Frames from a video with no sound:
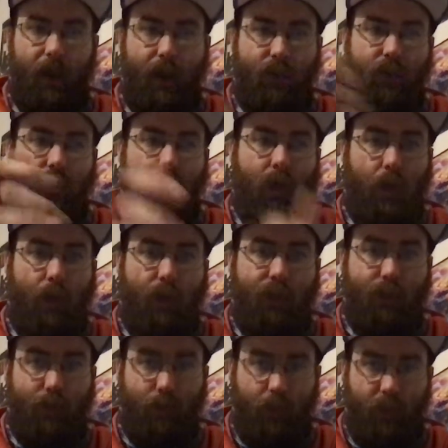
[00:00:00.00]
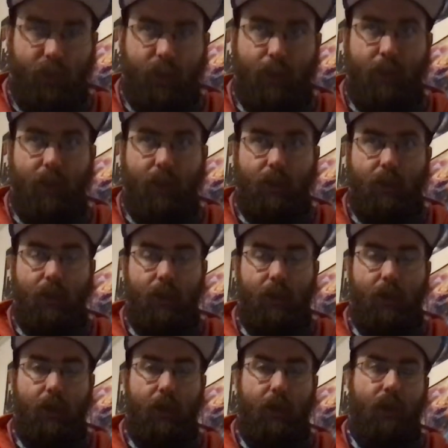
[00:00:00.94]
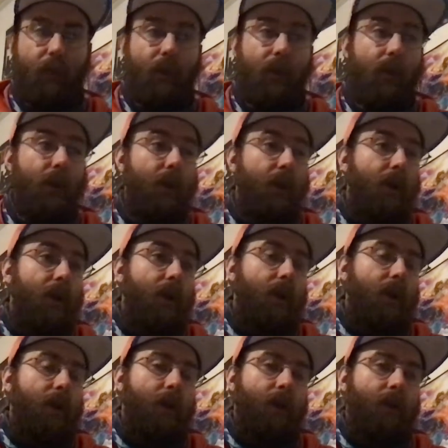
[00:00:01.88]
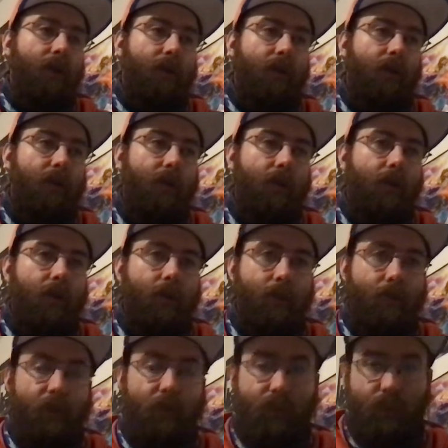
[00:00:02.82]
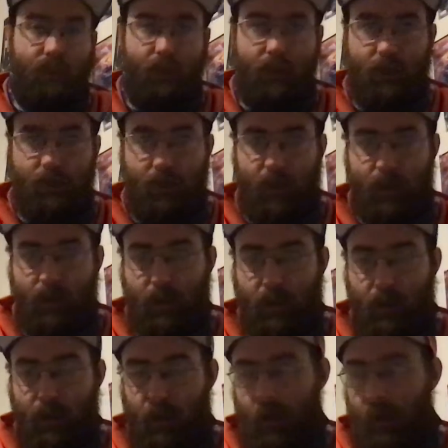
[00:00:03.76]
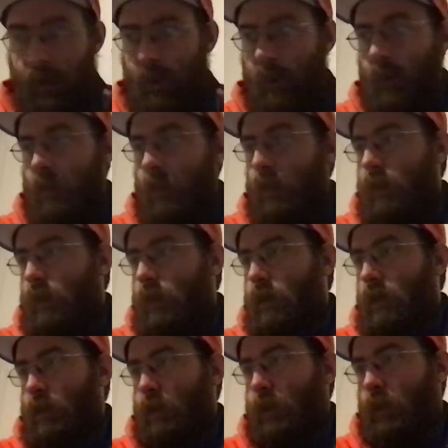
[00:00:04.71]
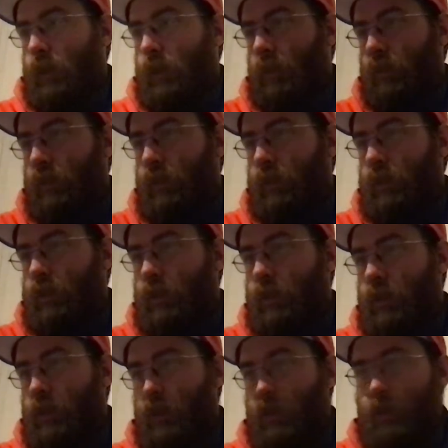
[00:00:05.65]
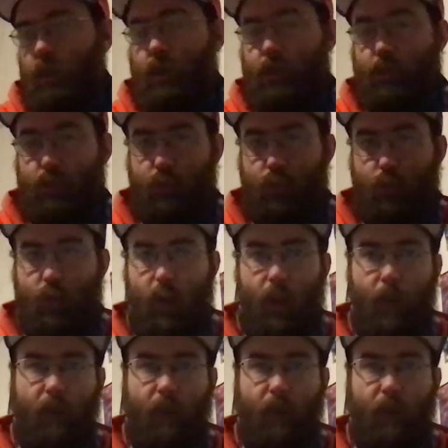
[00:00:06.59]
and Go are still in their respective missions in the a Galar region to help